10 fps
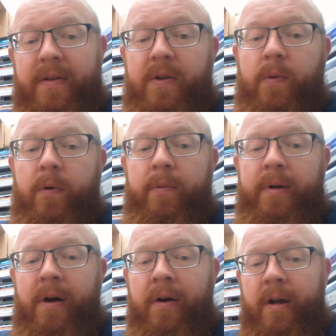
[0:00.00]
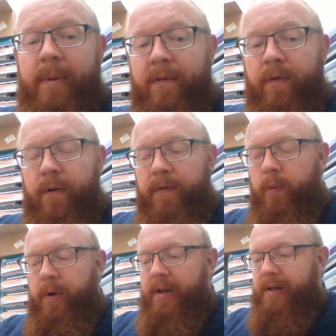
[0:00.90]
This is what we've been talking about for a few
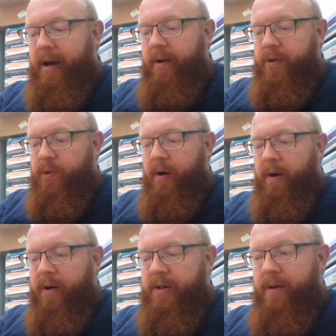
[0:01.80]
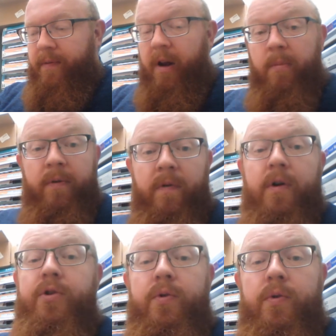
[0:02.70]
weeks now as regards the development of
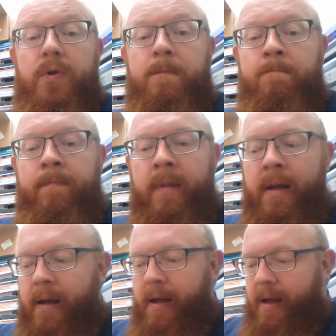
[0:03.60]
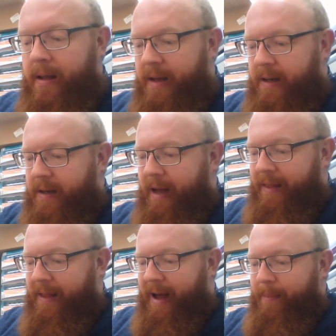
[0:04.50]
virtues, things
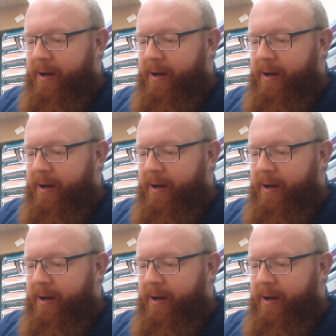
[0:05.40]
like that. But